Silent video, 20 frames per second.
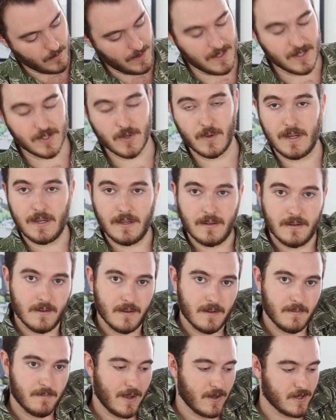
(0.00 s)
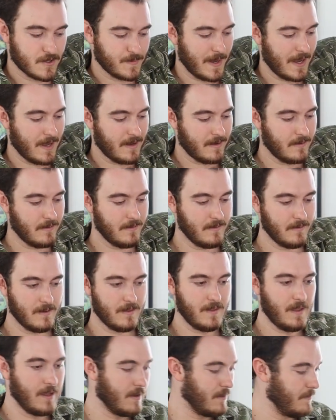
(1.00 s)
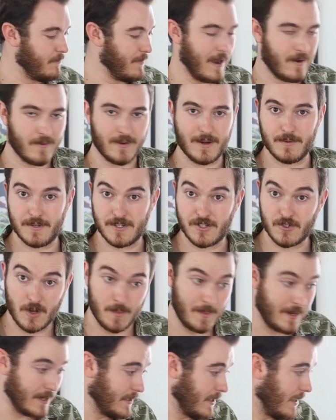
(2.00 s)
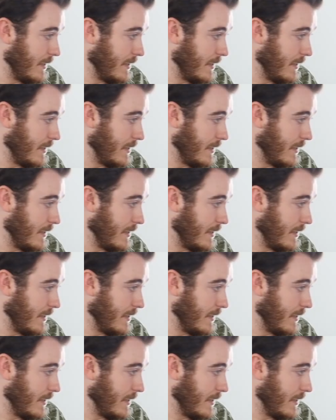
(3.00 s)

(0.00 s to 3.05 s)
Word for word: green screen mouse pad thing back when I was streaming a